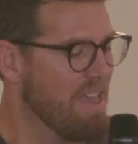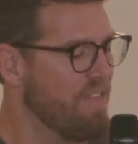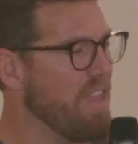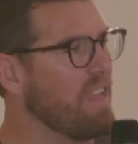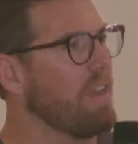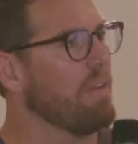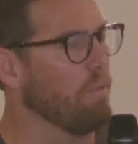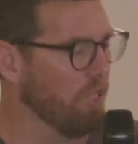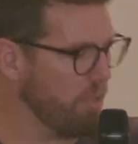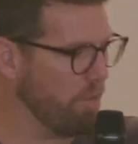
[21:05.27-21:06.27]
think,
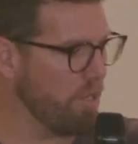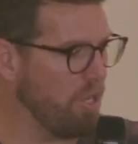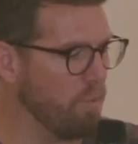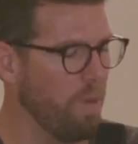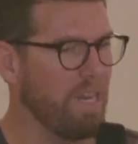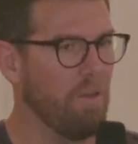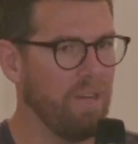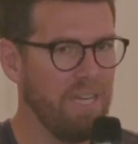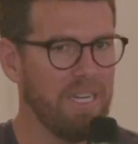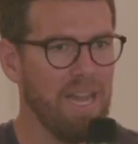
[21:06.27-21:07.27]
we're doing good, we don't
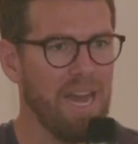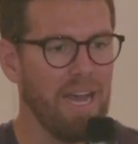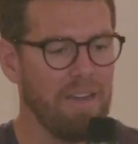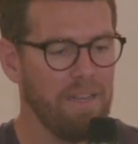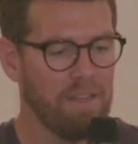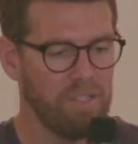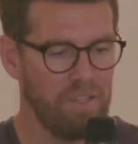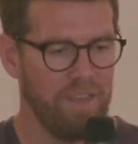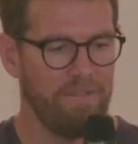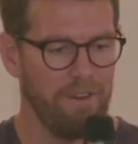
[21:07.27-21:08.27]
need God. So
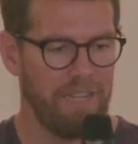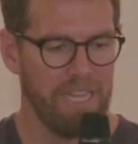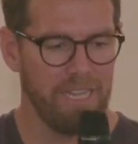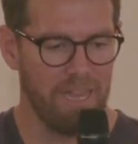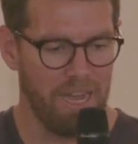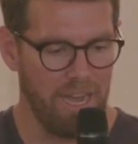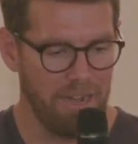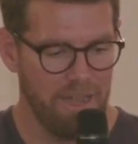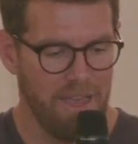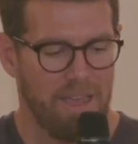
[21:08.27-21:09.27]
they forget God.